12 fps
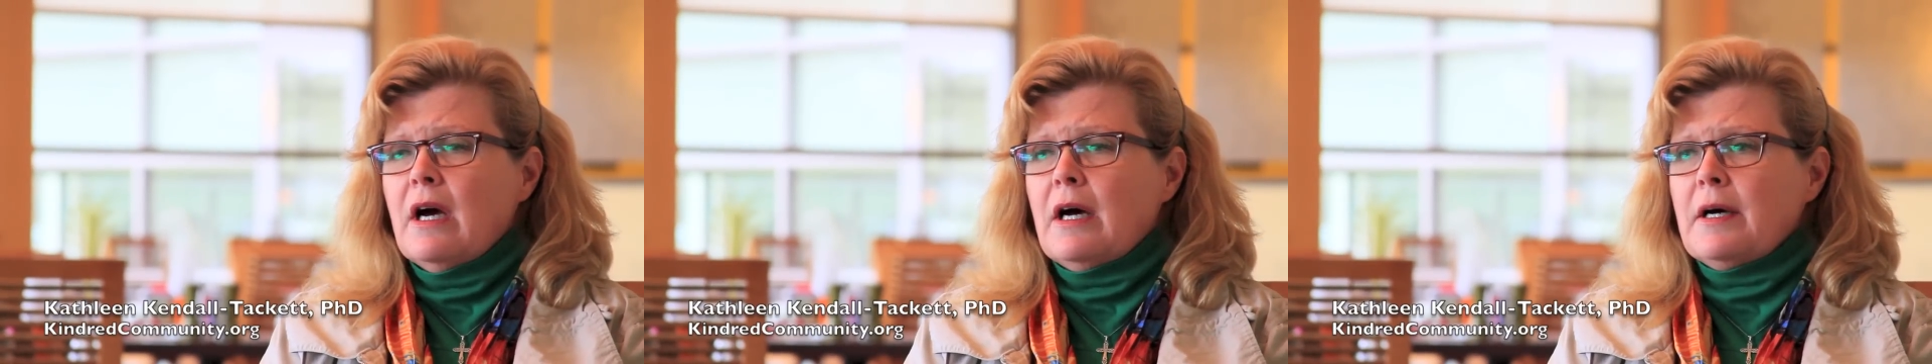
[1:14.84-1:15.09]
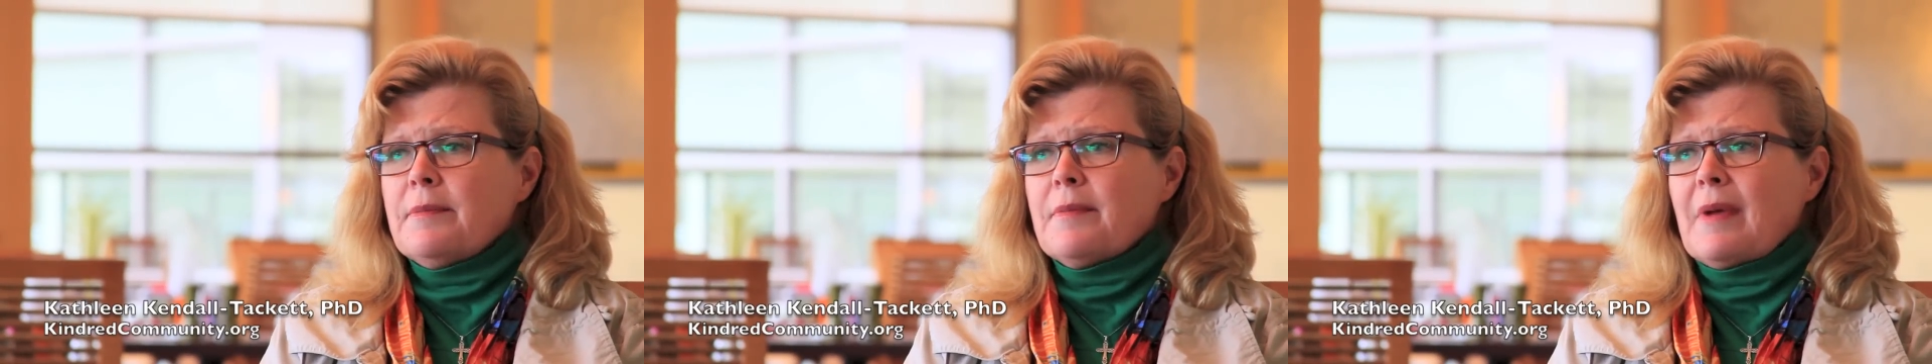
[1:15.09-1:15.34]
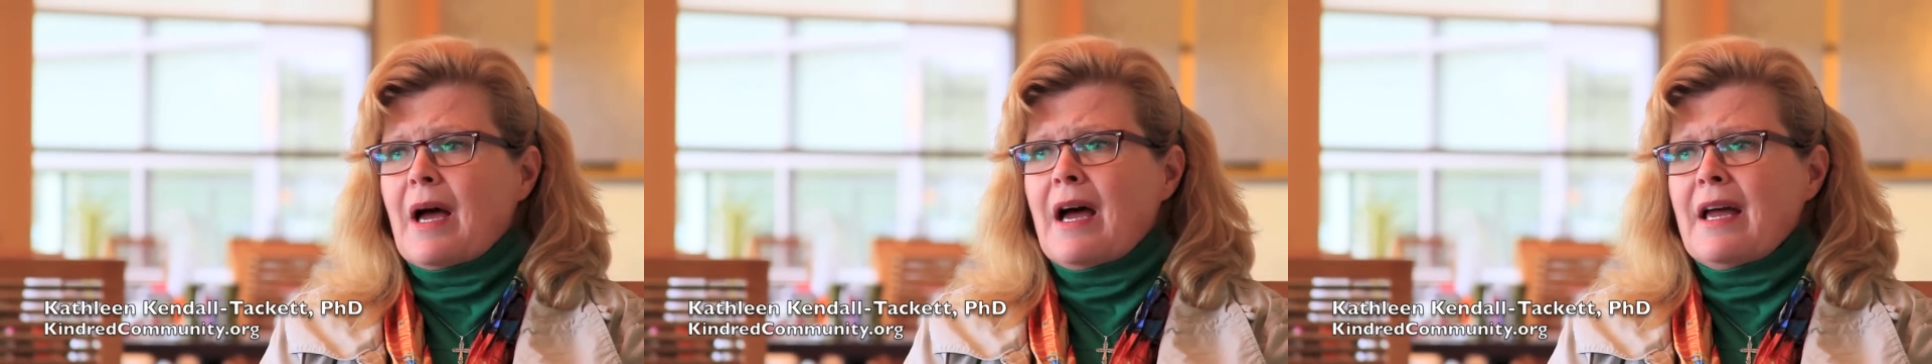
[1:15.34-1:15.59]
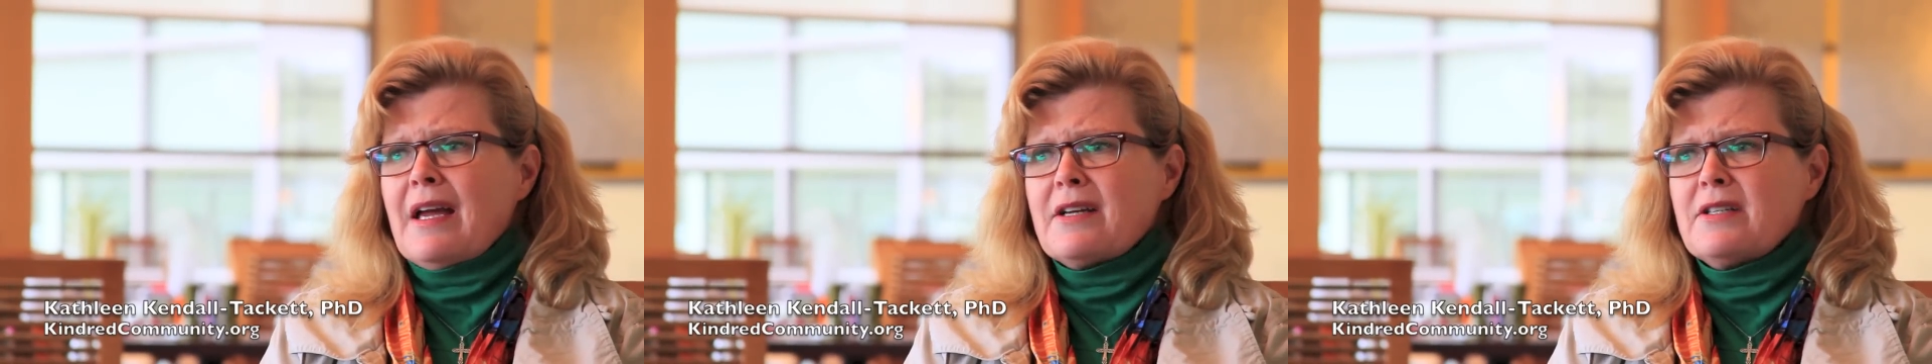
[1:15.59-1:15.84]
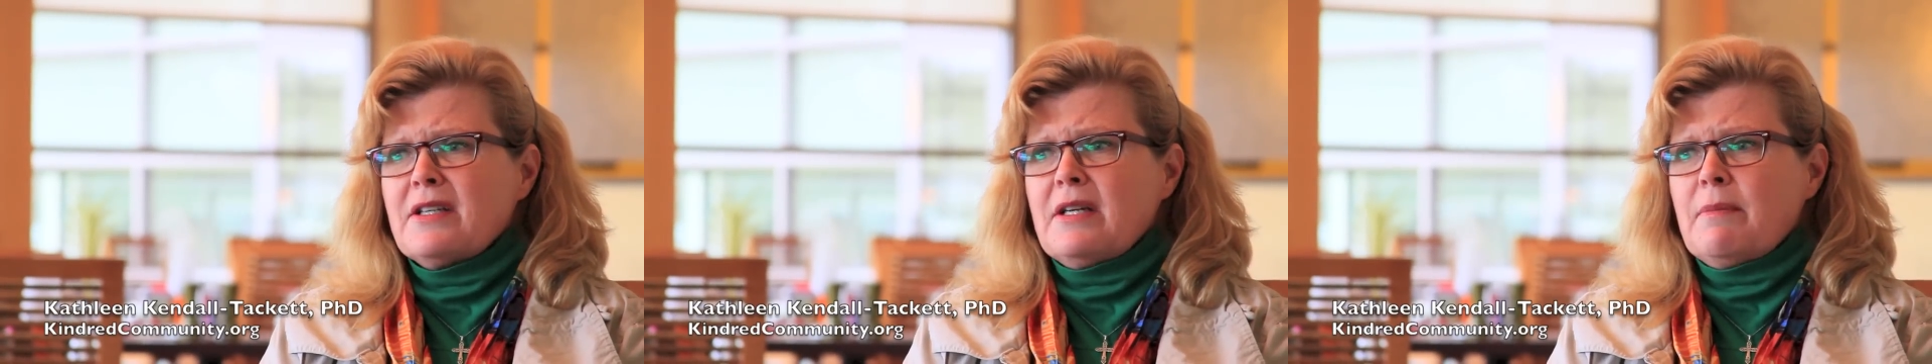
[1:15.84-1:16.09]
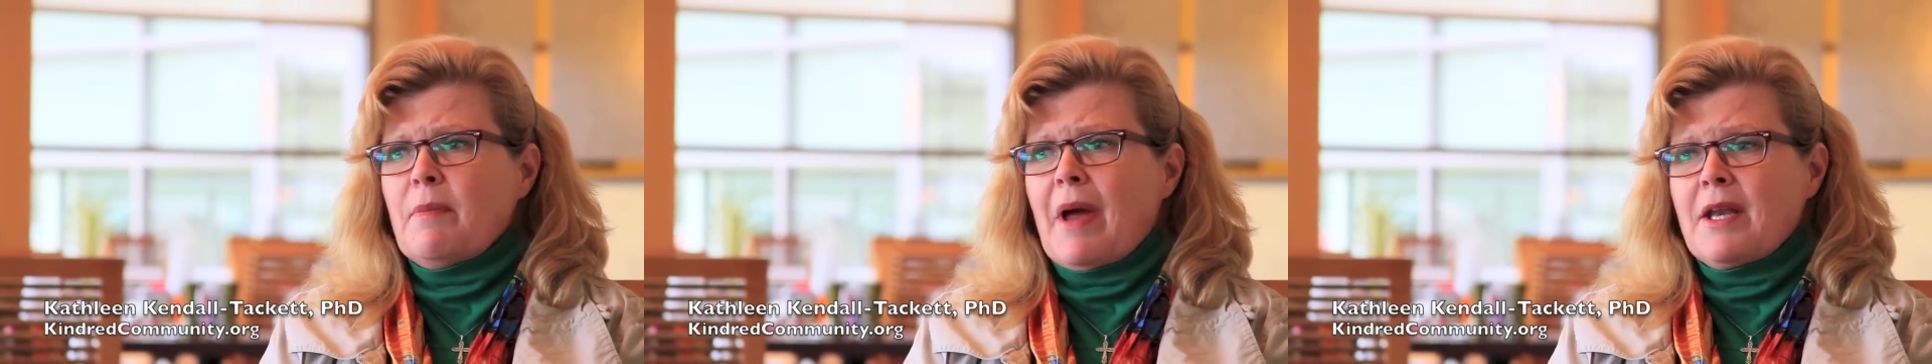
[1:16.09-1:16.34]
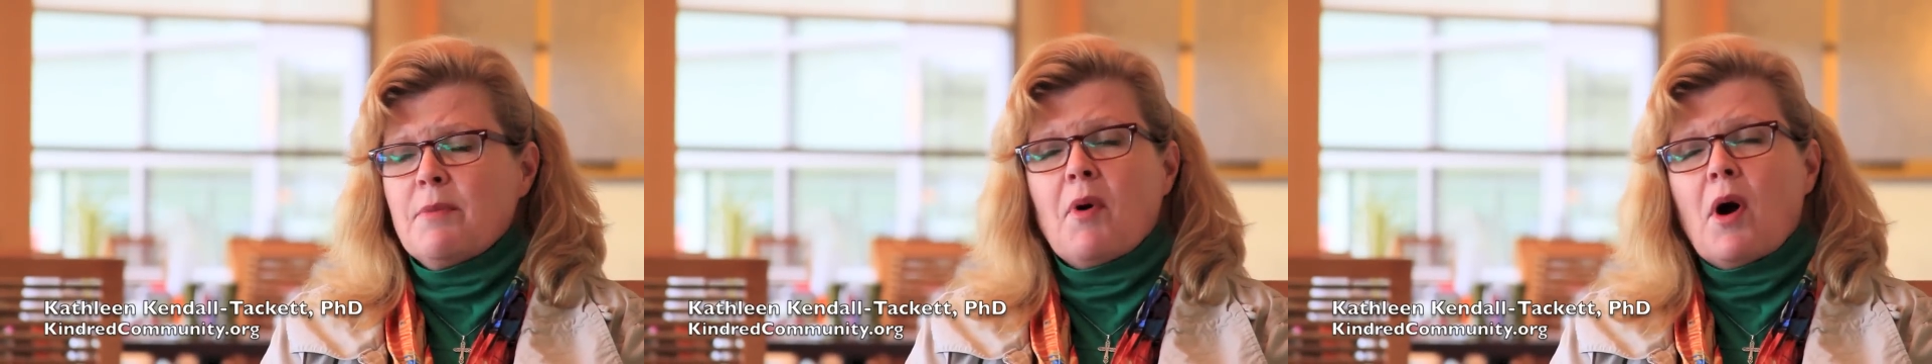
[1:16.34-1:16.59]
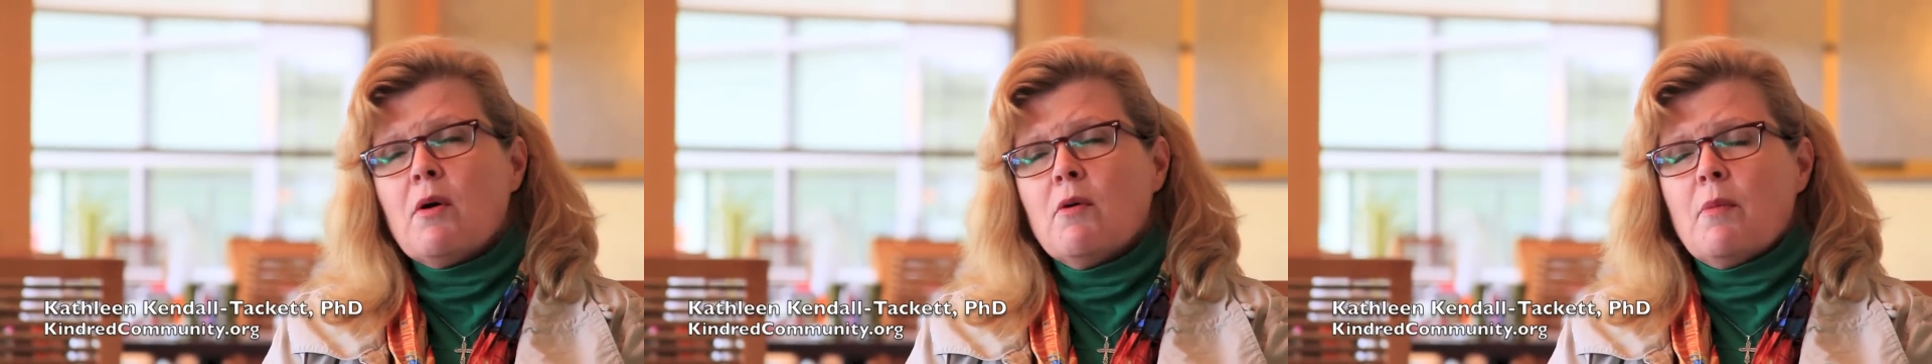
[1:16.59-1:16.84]
um, I actually had to
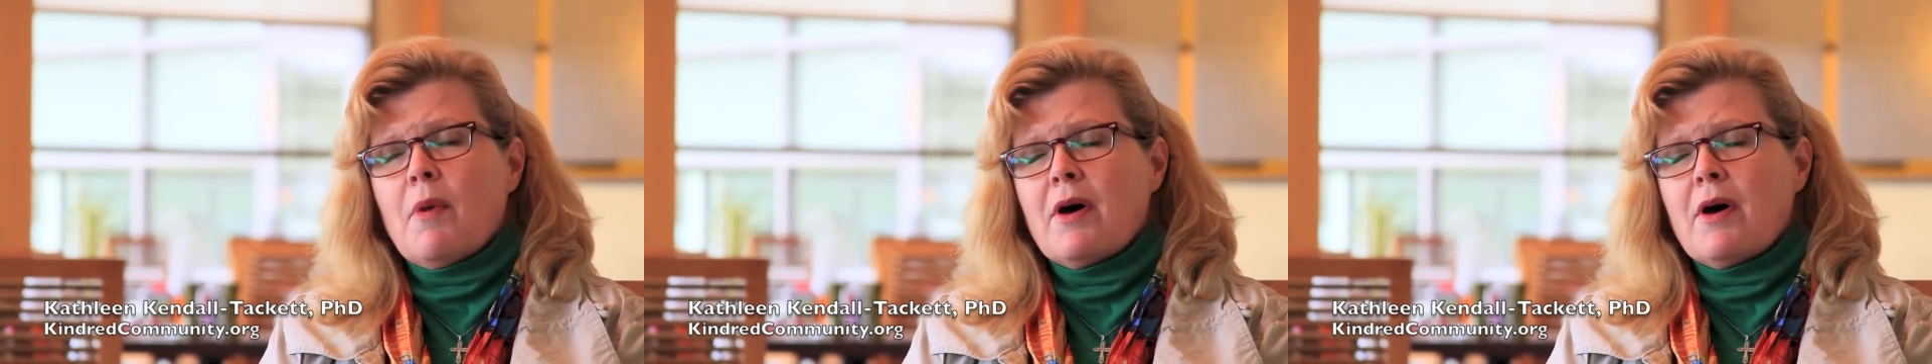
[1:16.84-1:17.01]
borrow